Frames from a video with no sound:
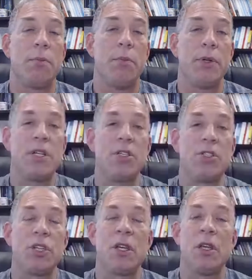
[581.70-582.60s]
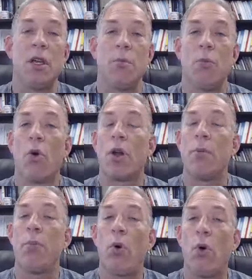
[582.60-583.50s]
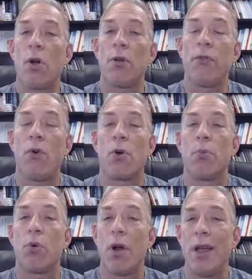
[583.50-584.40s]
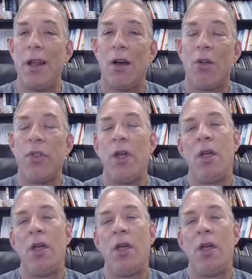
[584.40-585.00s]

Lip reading: potentially more important for brain health